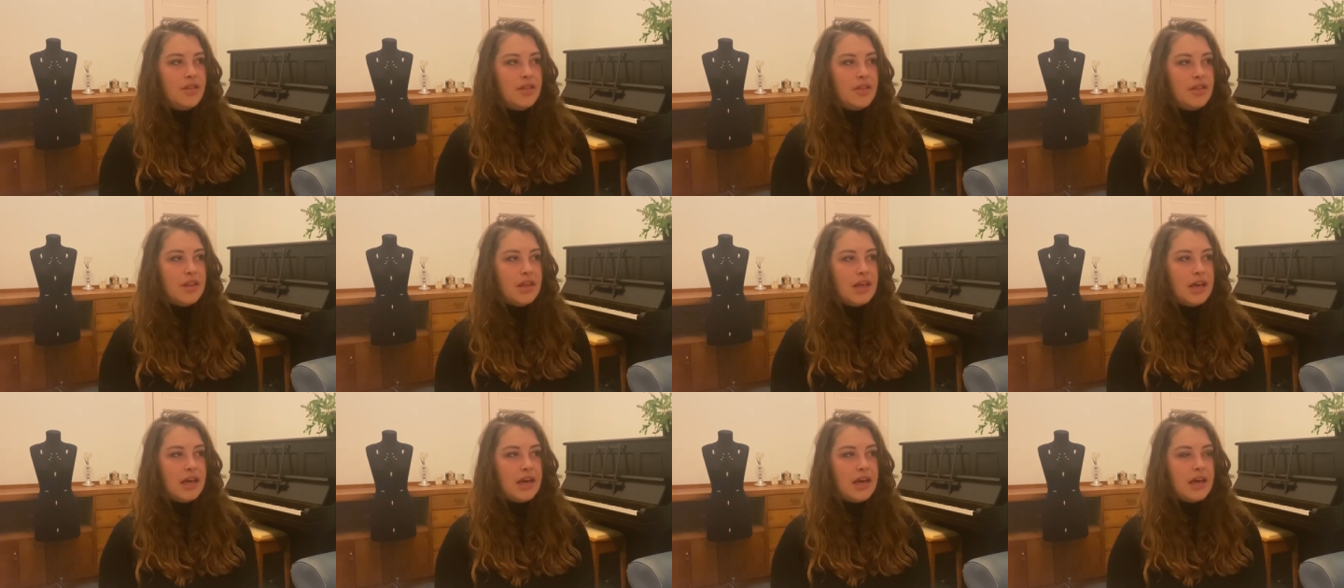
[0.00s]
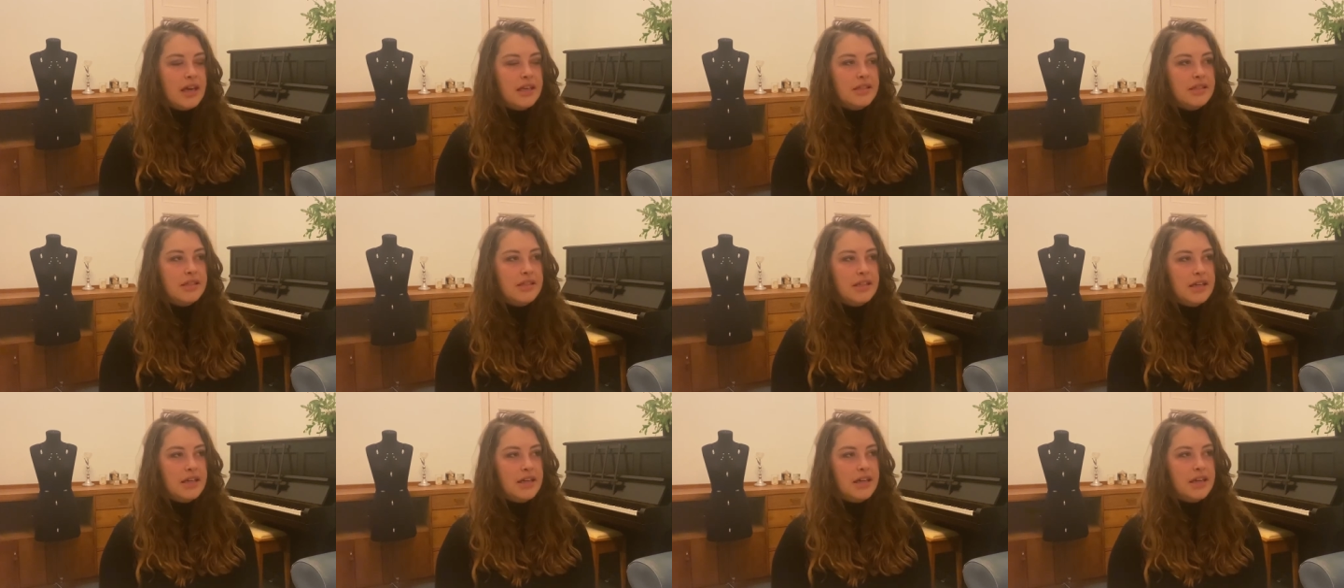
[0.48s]
The
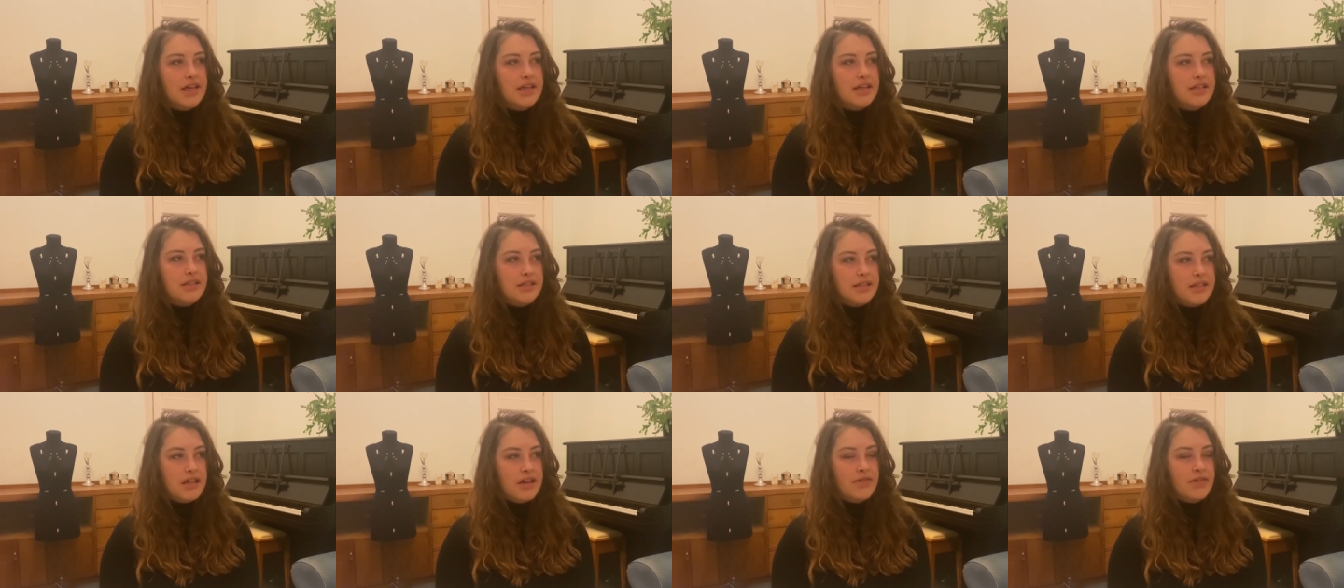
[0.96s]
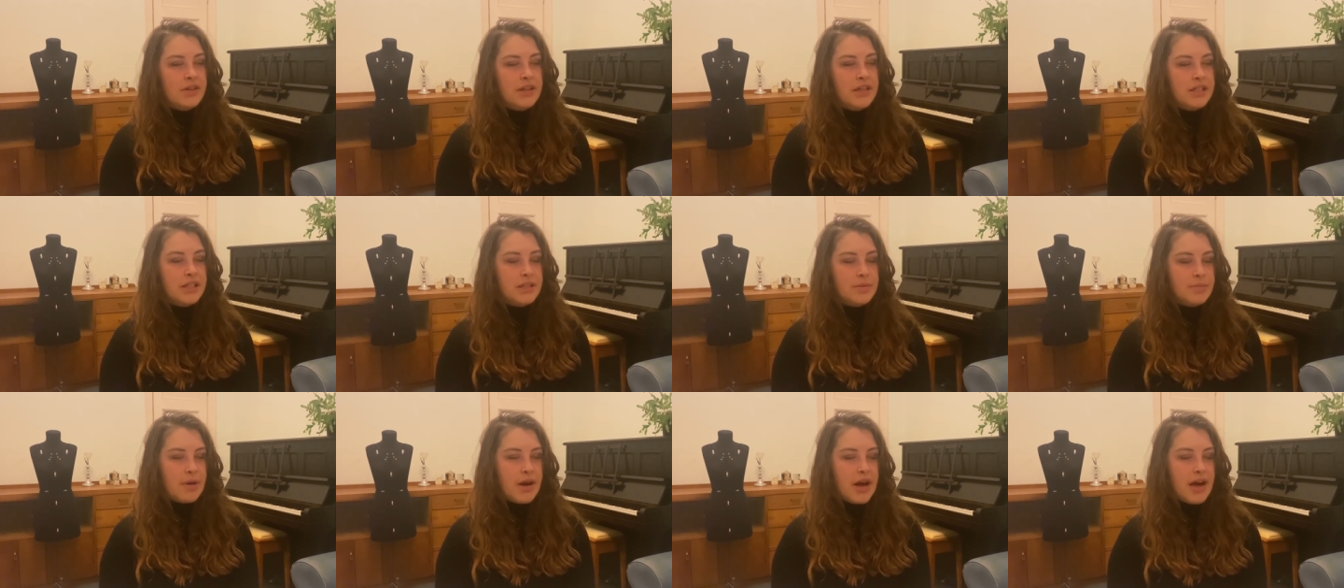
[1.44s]
aesthetic is definitely
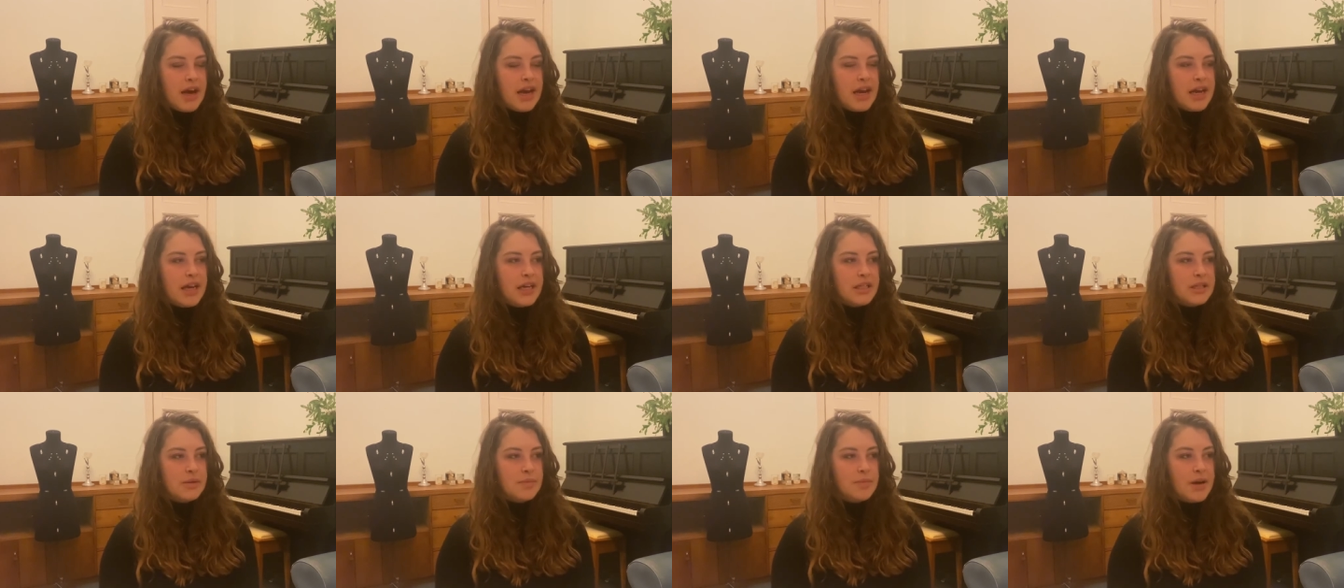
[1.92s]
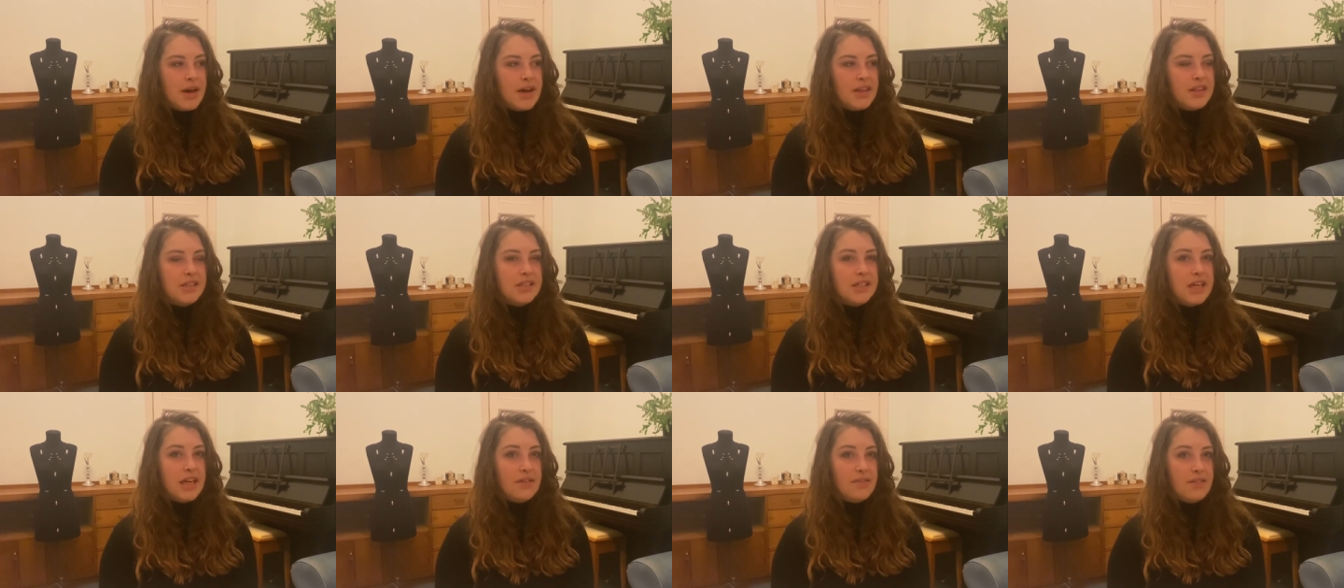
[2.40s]
inspired by the
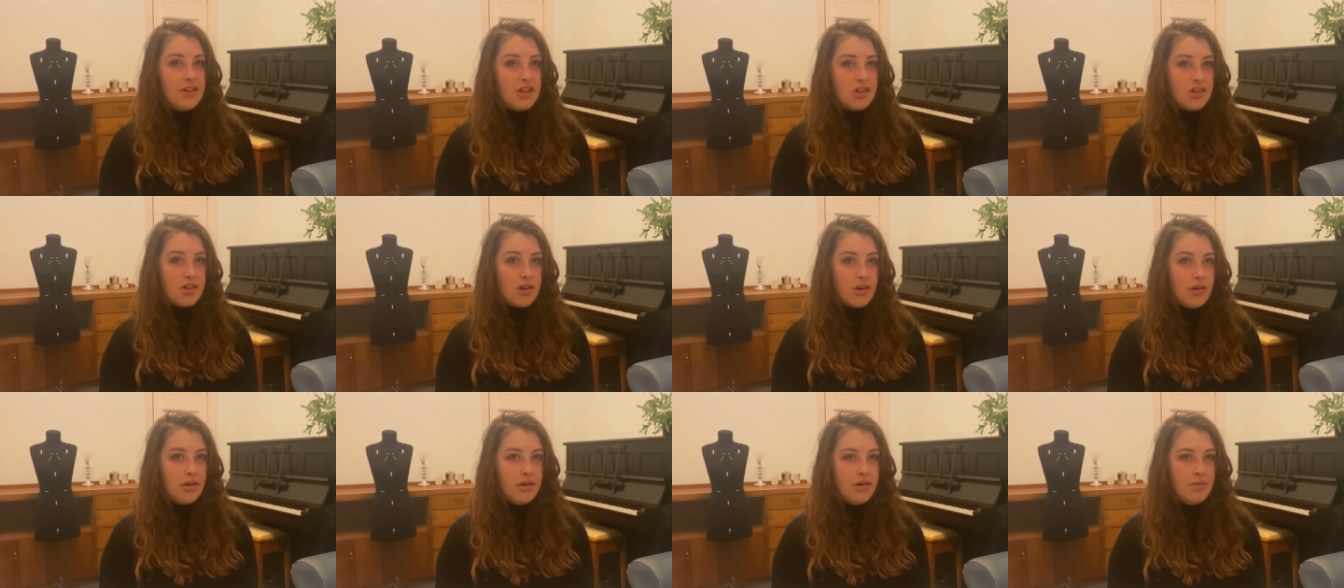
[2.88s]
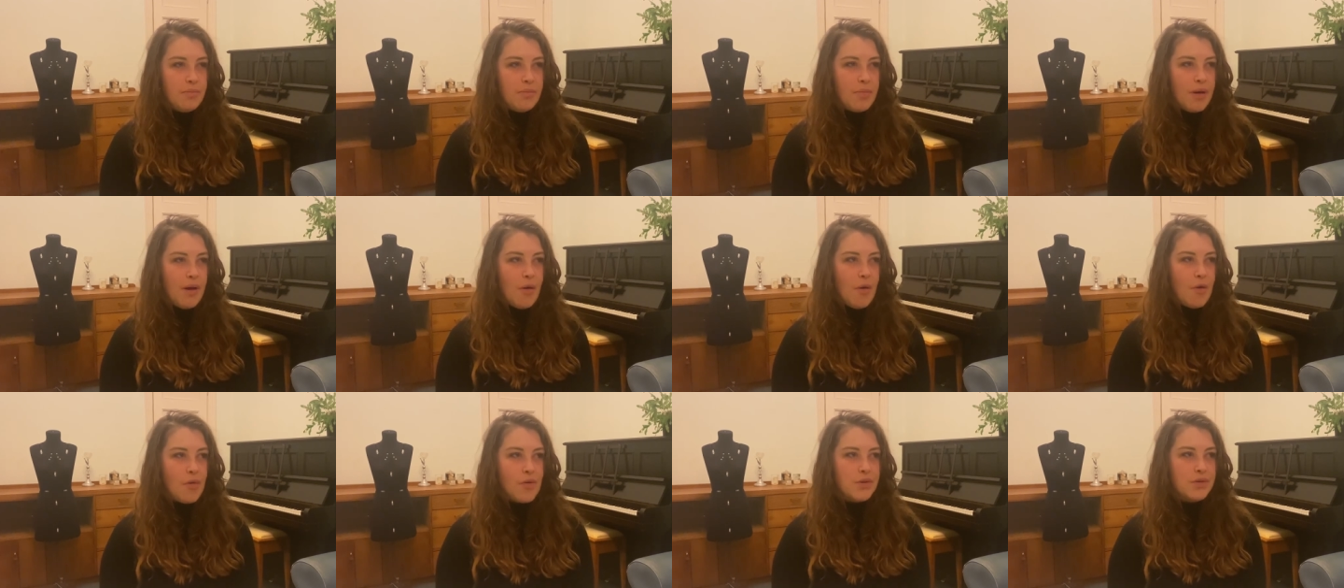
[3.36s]
TV show,
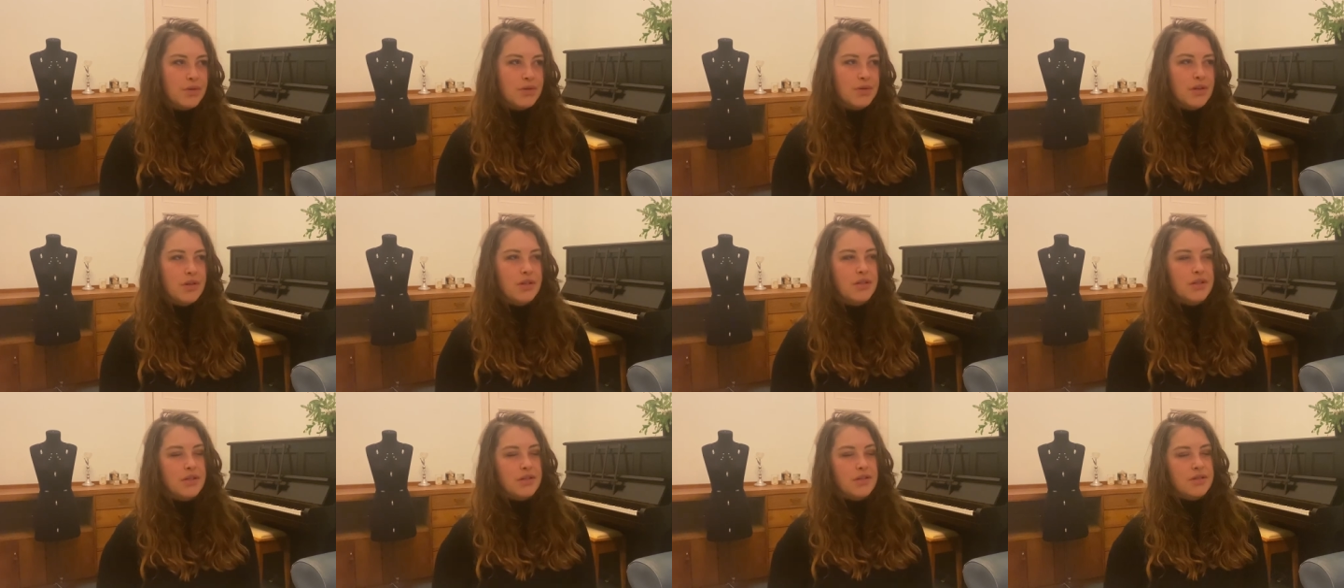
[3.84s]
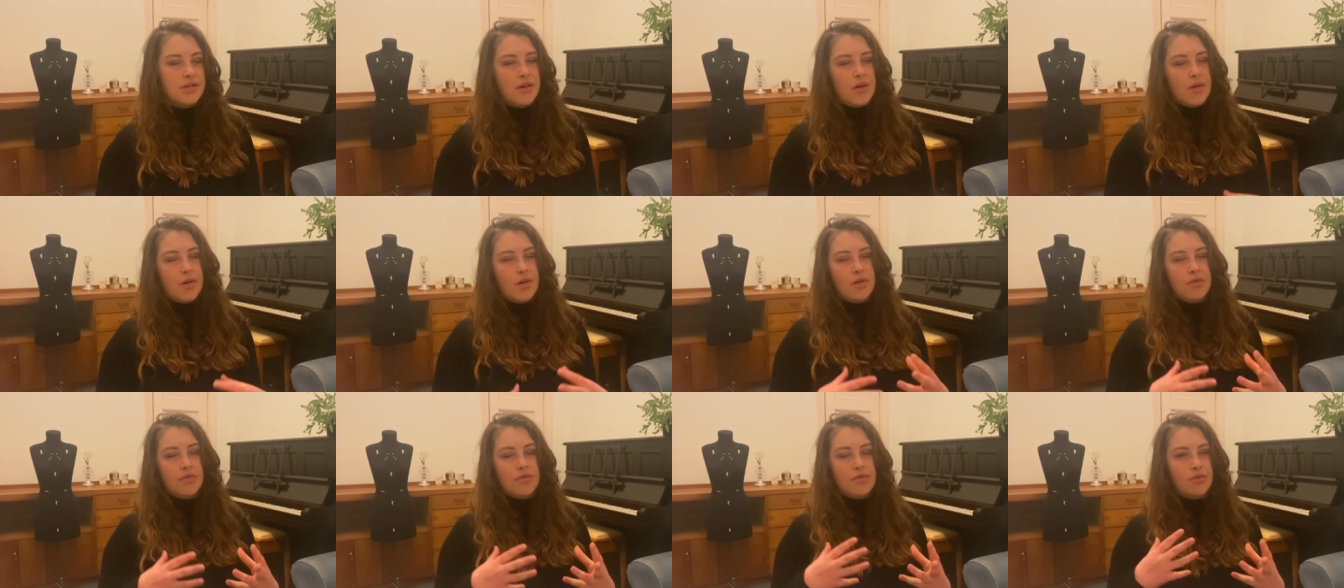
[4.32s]
but also just the
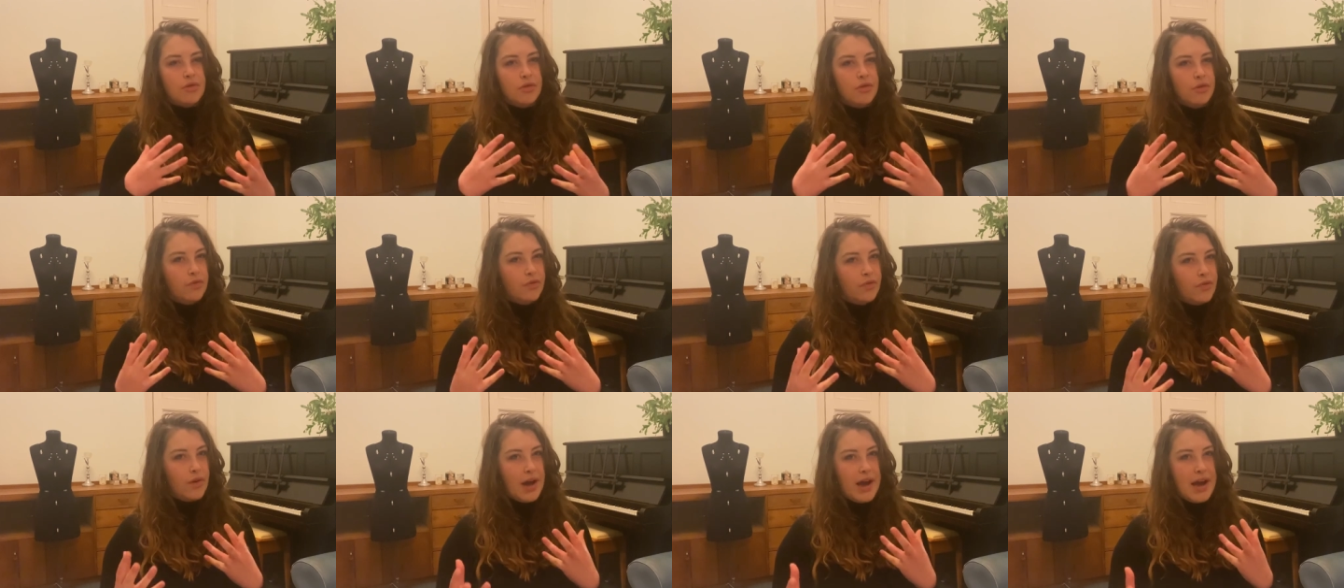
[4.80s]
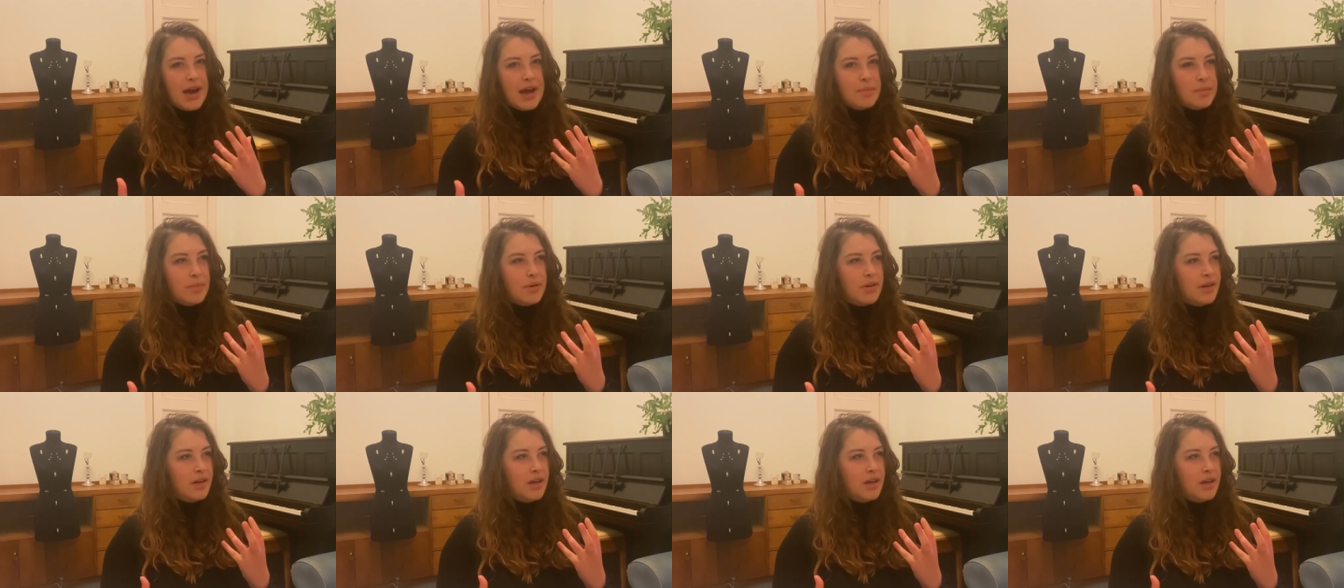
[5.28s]
overall vibe